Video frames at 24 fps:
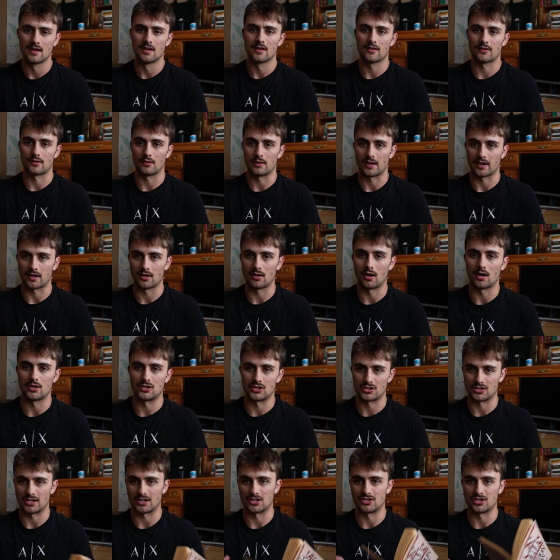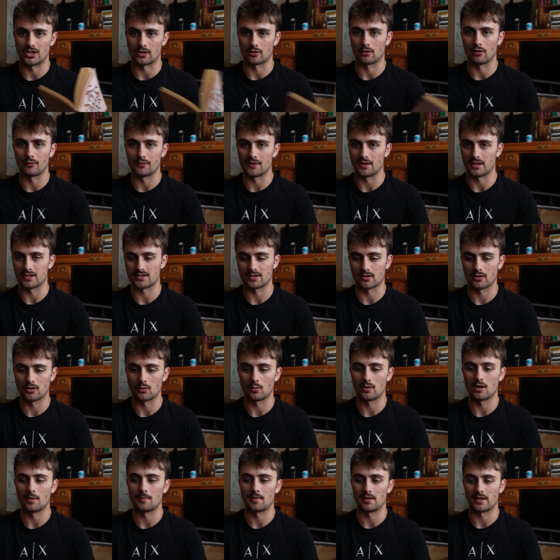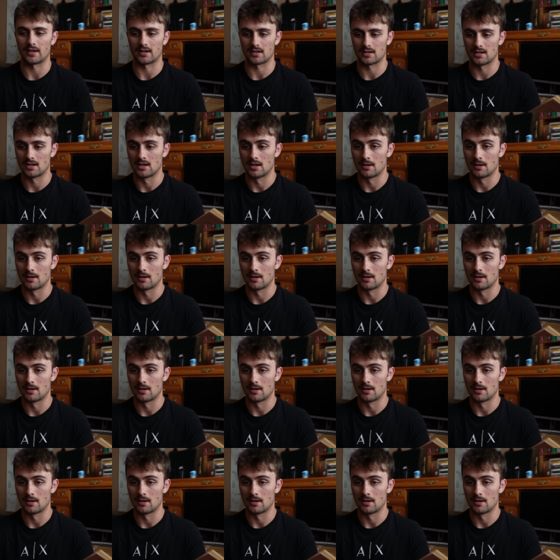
So like not just like general feelings of goodwill, but like